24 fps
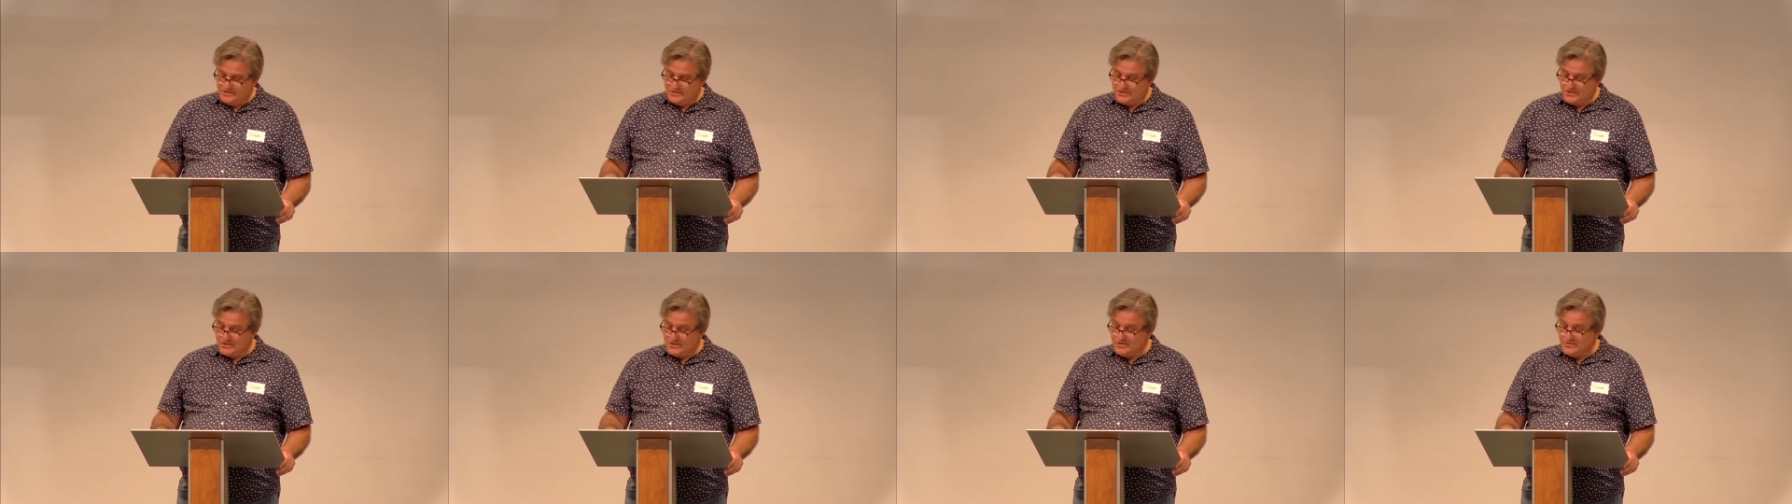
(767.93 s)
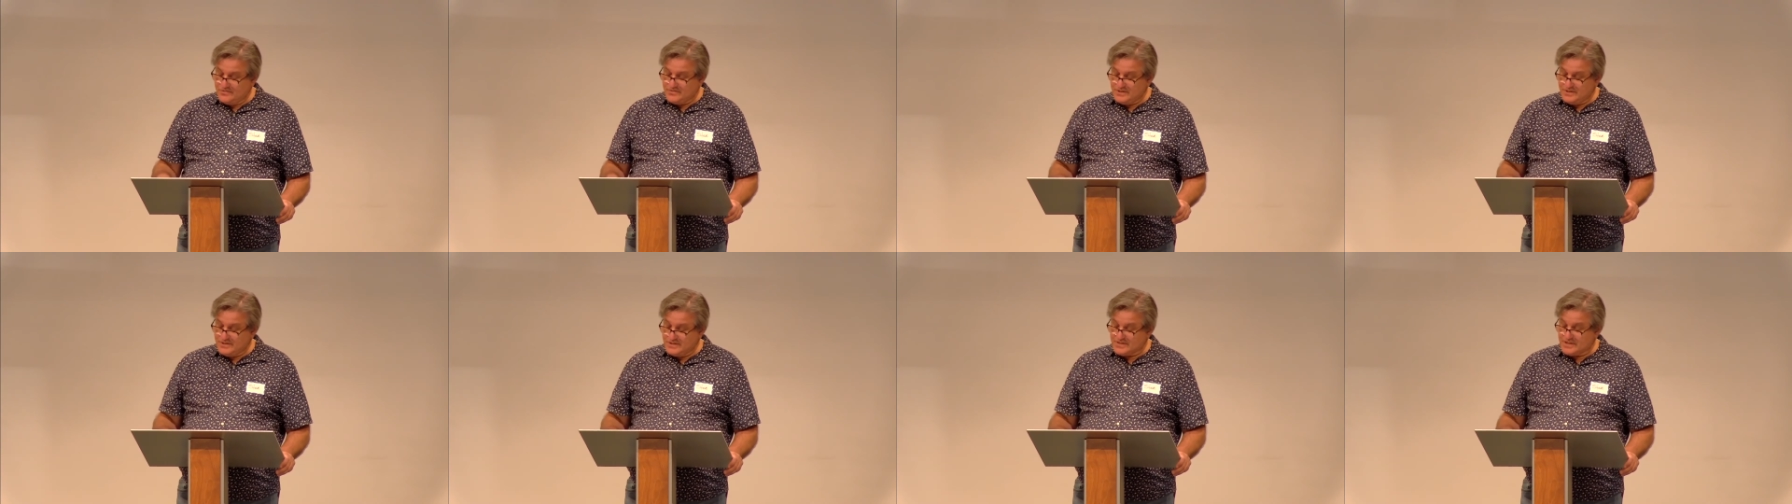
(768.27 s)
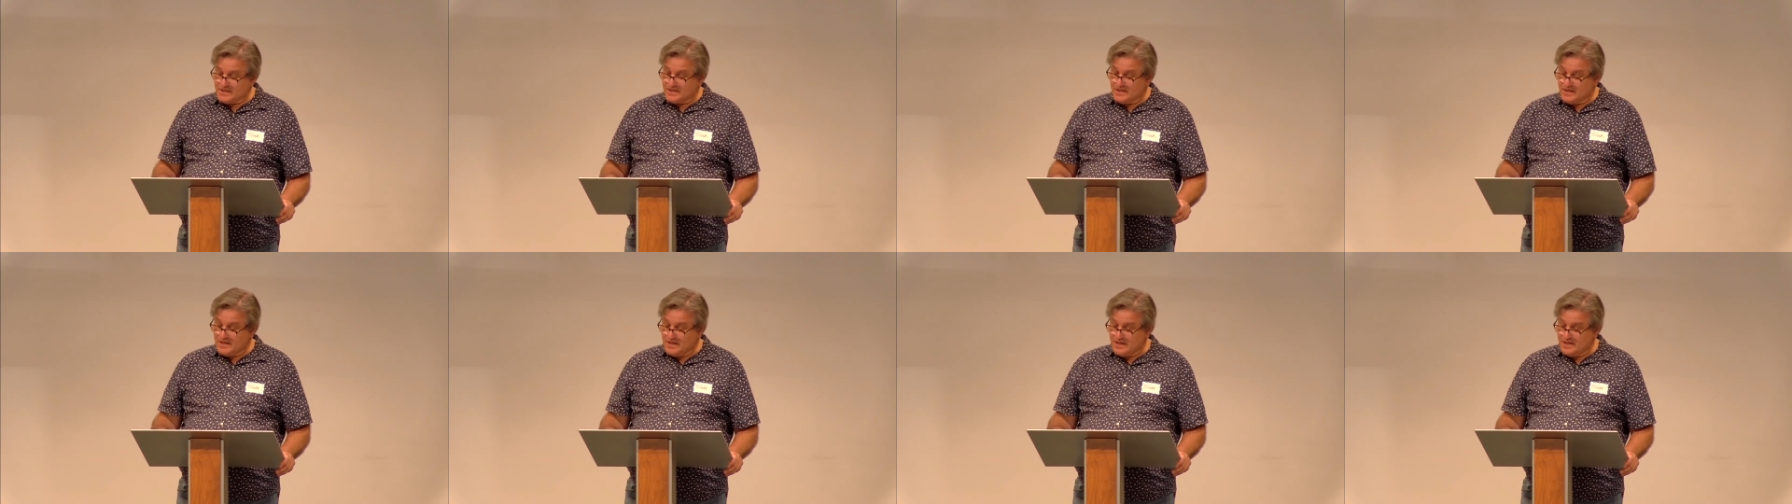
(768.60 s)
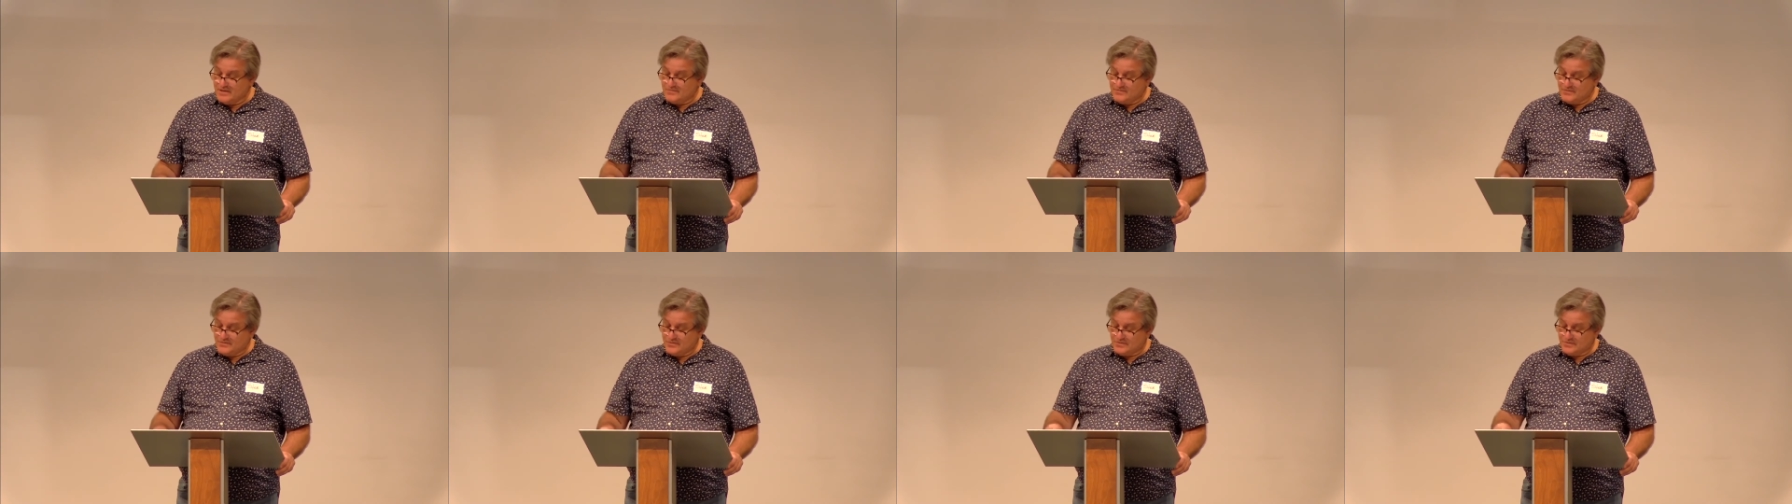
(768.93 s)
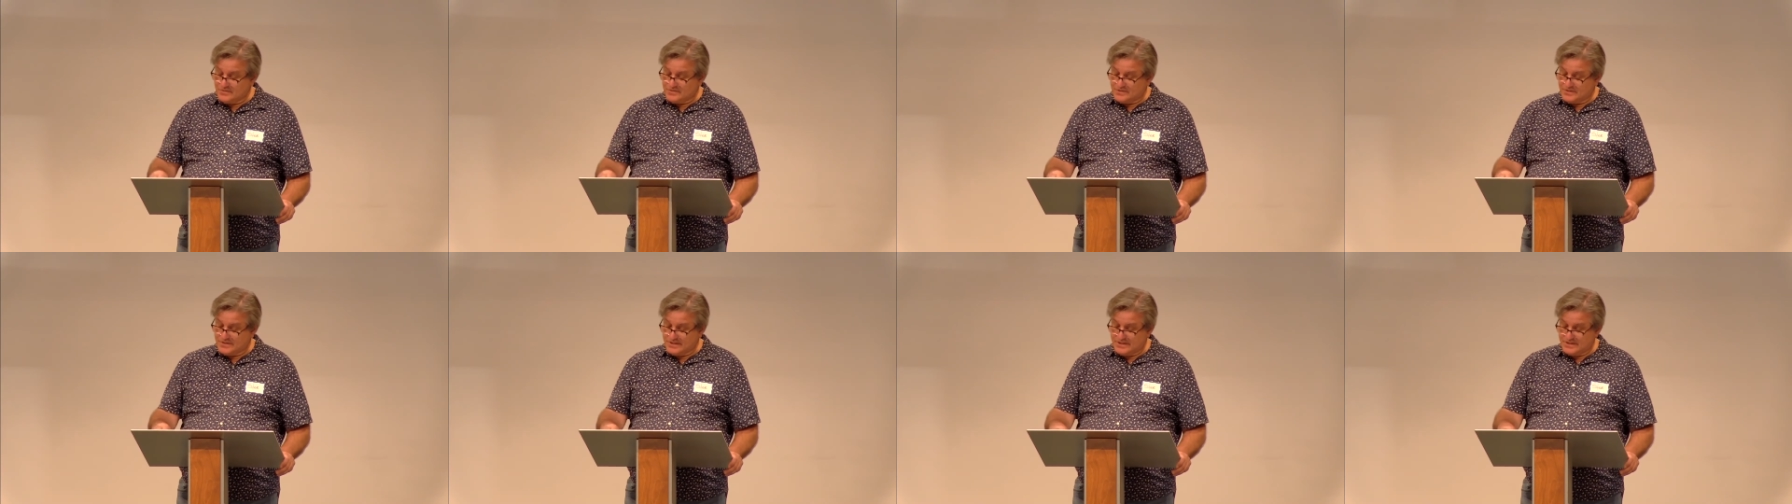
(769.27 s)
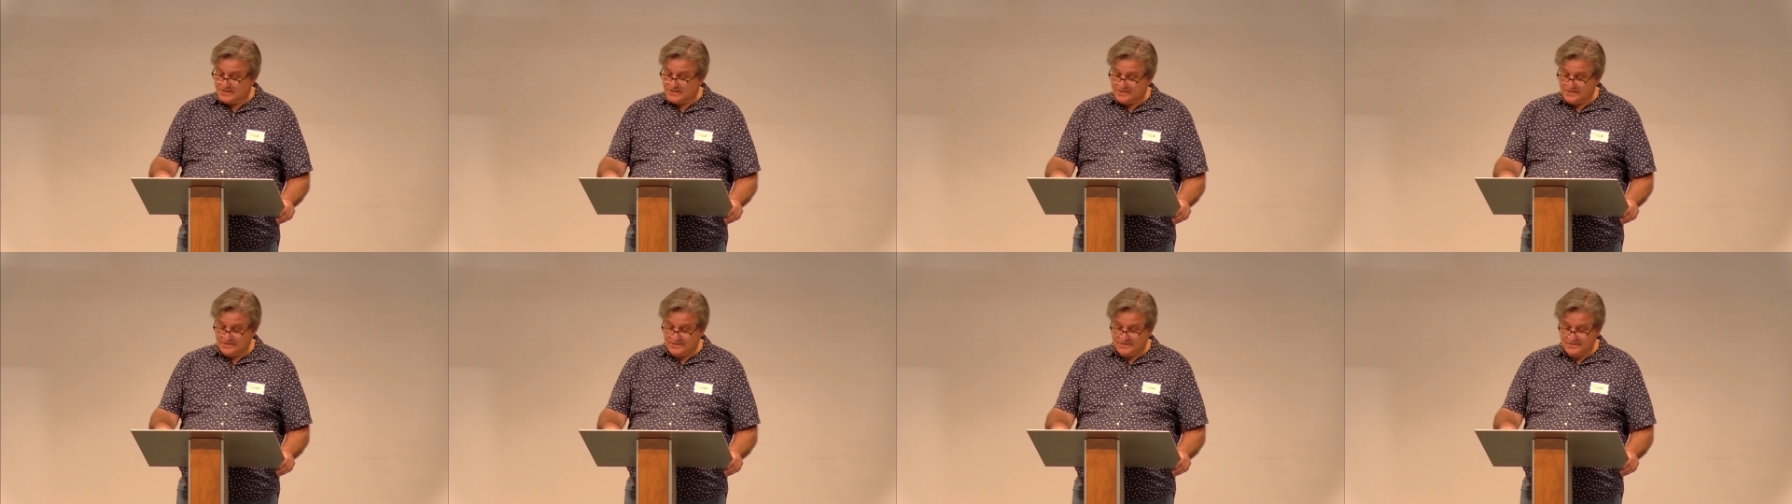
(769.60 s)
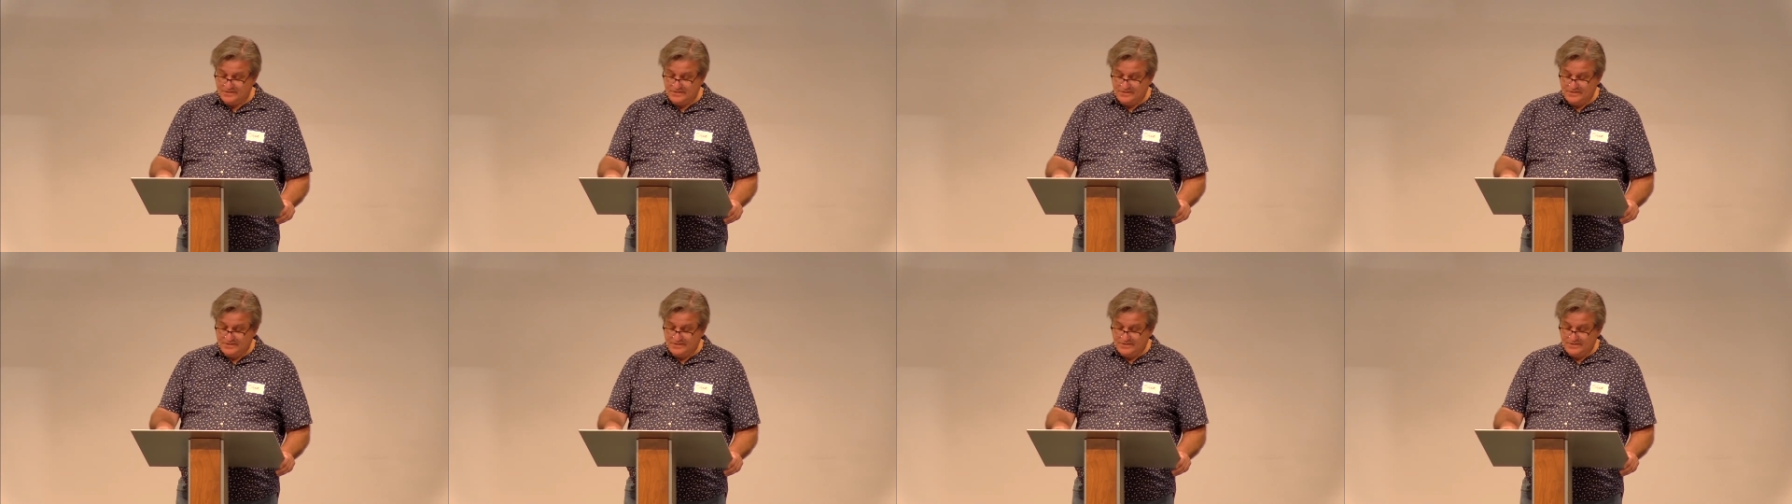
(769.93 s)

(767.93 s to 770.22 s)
shows his love towards us